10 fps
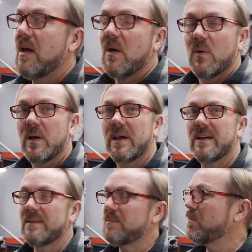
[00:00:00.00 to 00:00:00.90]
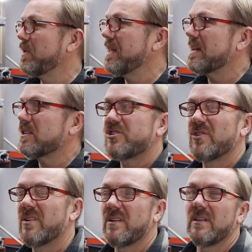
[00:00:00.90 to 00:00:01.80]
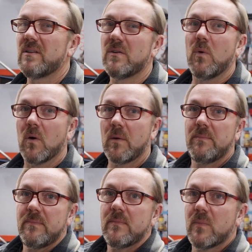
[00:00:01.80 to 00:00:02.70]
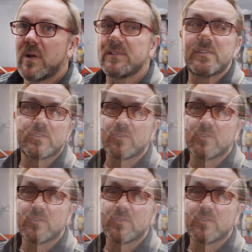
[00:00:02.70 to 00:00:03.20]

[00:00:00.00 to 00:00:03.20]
not a gas out, it's a preheat We now. like to shoot it a little warm when okay. it's